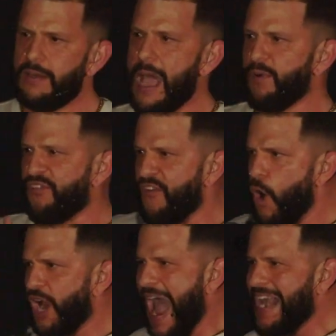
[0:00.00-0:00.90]
Now,
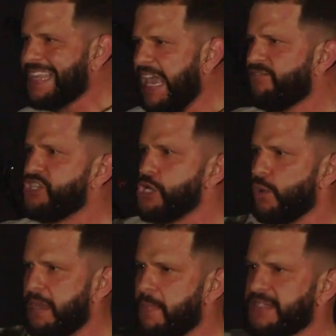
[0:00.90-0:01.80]
before God gives
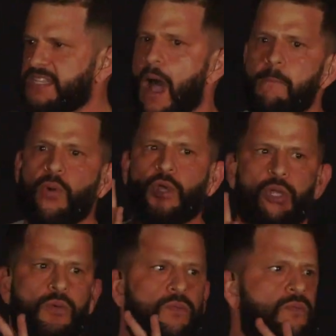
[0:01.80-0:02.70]
you, He must humble
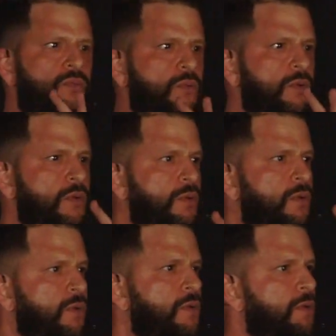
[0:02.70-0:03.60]
you.
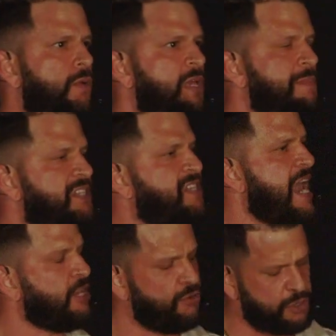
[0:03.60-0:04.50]
He must
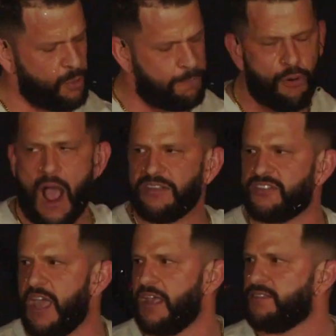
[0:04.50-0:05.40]
take you through a
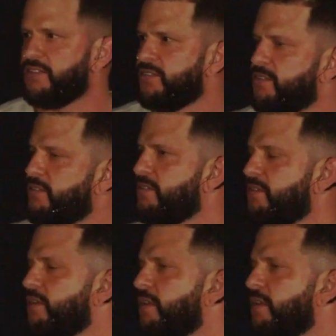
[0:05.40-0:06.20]
process.